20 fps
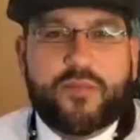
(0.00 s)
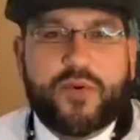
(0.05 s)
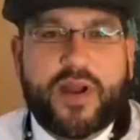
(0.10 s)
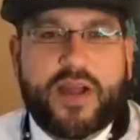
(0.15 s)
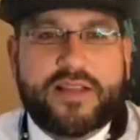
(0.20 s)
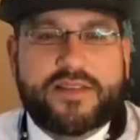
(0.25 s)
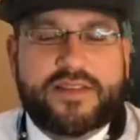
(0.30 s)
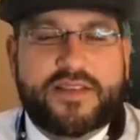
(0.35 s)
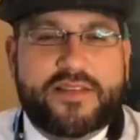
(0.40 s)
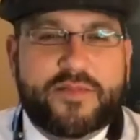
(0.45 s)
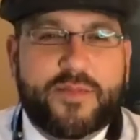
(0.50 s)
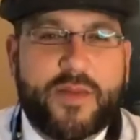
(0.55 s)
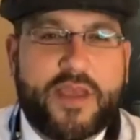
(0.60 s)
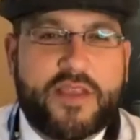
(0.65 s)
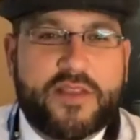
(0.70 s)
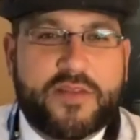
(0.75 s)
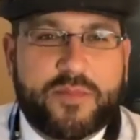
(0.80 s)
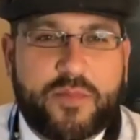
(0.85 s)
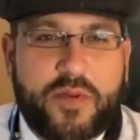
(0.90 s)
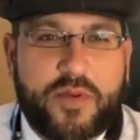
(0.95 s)
practice
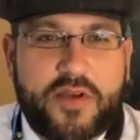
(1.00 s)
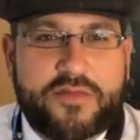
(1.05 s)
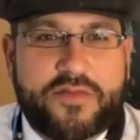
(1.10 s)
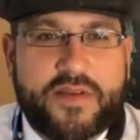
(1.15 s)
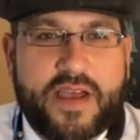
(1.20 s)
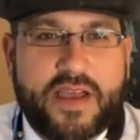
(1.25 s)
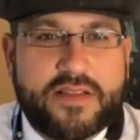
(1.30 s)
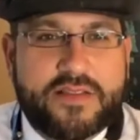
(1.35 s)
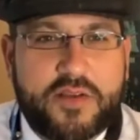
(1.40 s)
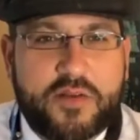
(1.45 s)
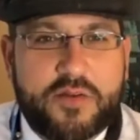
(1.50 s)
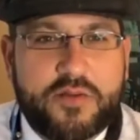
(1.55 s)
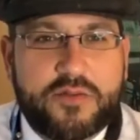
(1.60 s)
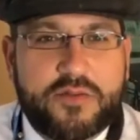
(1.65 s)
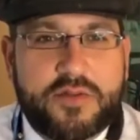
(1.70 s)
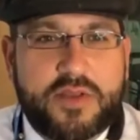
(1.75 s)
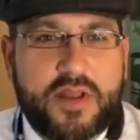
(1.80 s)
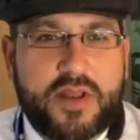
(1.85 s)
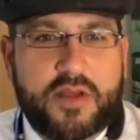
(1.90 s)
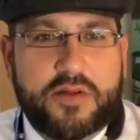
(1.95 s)
makes perfect. You
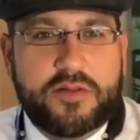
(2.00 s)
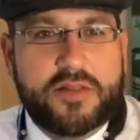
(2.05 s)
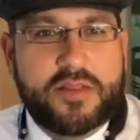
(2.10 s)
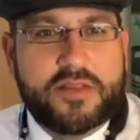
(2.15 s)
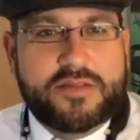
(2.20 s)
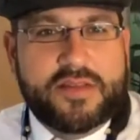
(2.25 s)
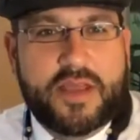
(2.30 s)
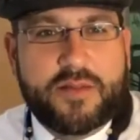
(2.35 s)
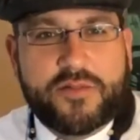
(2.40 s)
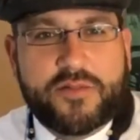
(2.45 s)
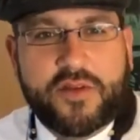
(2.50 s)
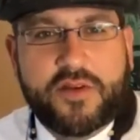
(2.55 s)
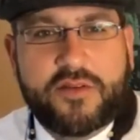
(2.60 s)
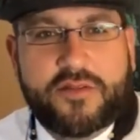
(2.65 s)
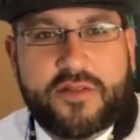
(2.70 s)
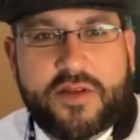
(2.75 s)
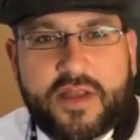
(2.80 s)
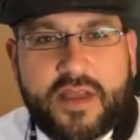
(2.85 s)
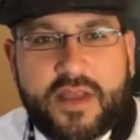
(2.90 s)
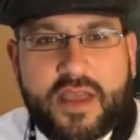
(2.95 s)
you know the same sort
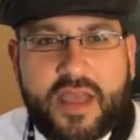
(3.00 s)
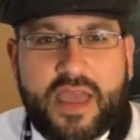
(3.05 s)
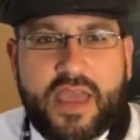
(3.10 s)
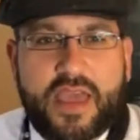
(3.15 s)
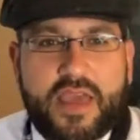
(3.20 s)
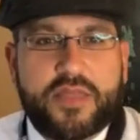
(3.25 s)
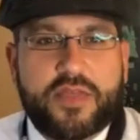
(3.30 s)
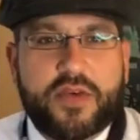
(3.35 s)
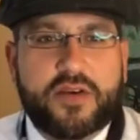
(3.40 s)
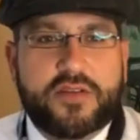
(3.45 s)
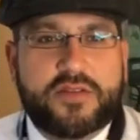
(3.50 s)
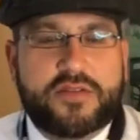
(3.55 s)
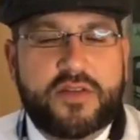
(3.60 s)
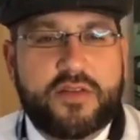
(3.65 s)
of ethos.